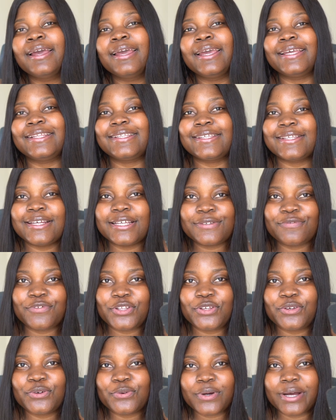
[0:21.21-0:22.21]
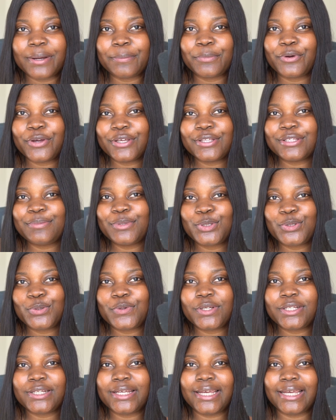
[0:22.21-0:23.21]
In today's video, I'm going to be
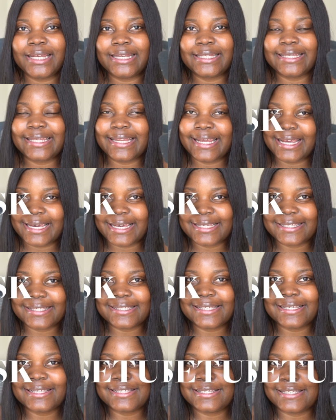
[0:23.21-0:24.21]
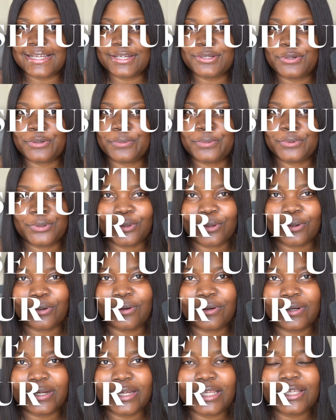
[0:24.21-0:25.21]
doing a DeX setup
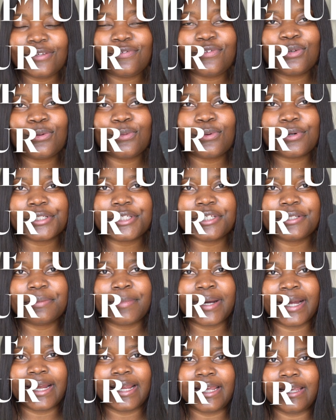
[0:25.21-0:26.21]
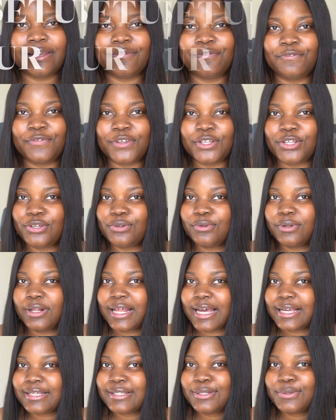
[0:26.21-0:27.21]
tour. If you watched my video
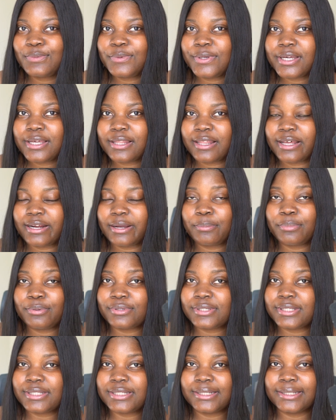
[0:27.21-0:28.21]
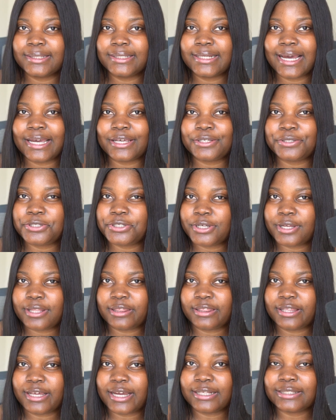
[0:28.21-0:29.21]
last week that I posted, I
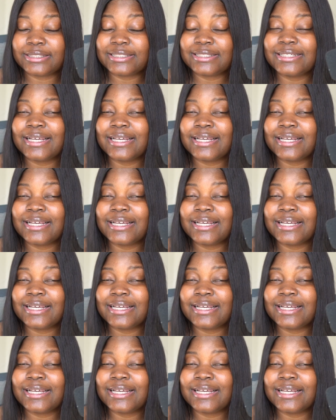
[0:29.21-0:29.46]
shared that